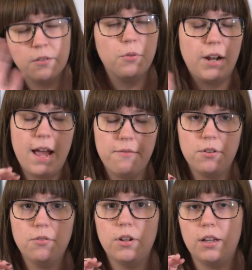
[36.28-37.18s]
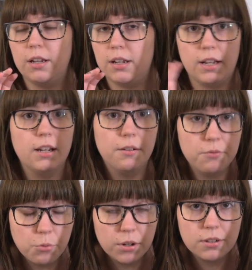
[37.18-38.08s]
what have you, like a loved
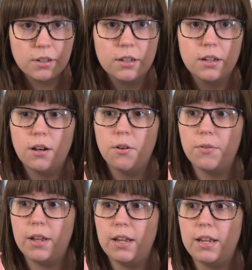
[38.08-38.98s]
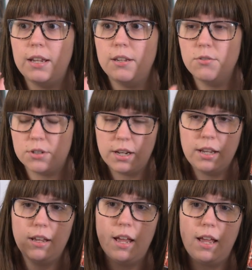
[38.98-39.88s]
one of
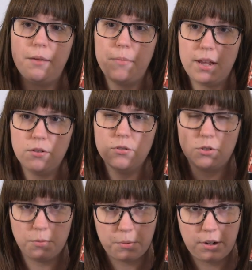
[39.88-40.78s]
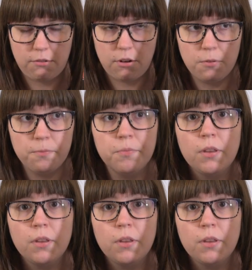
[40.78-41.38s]
usually a male superhero